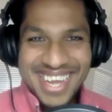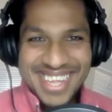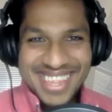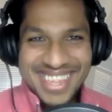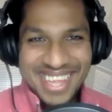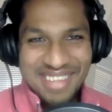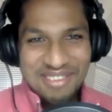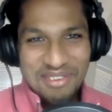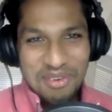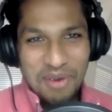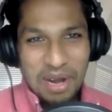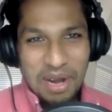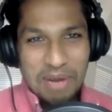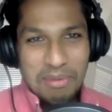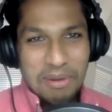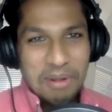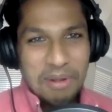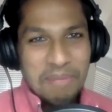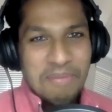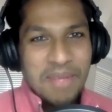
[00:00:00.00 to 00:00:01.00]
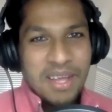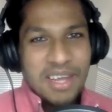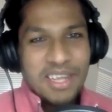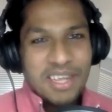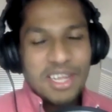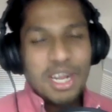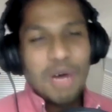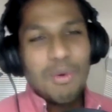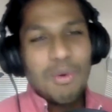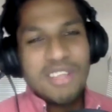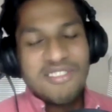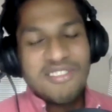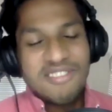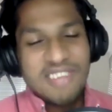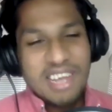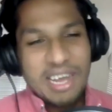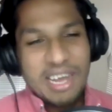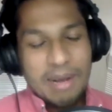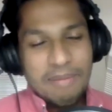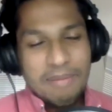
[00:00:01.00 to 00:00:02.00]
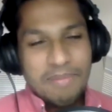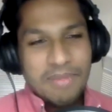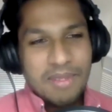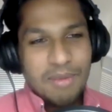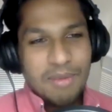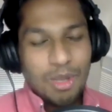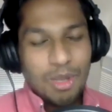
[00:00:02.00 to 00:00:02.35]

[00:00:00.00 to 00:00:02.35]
That's incredible. You know what's uh,